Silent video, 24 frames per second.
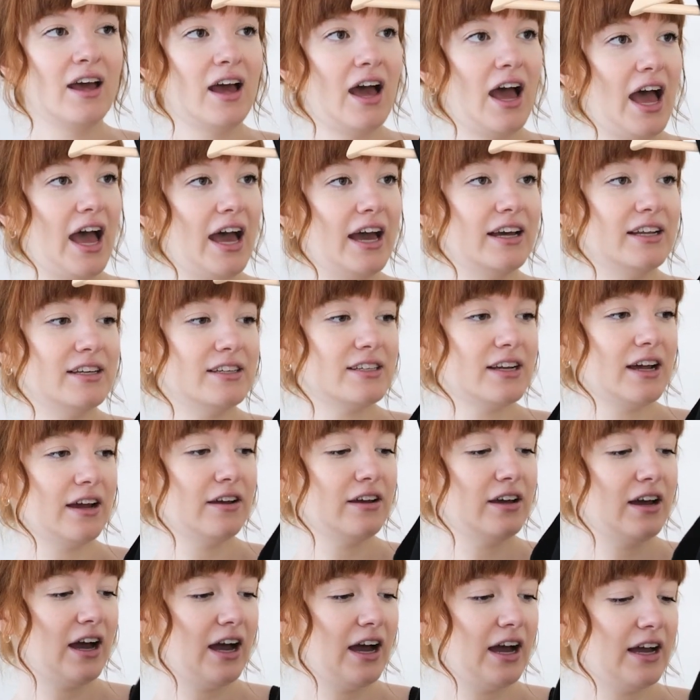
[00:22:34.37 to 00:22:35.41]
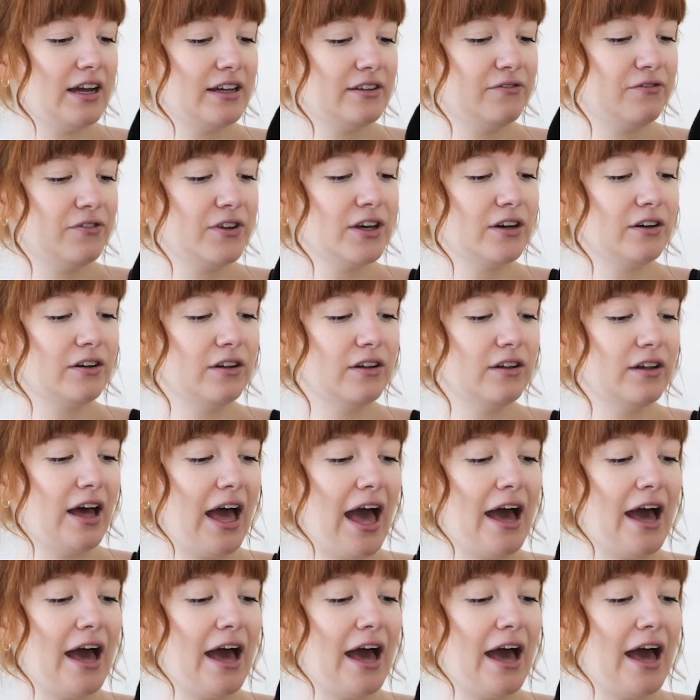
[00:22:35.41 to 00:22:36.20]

and I feel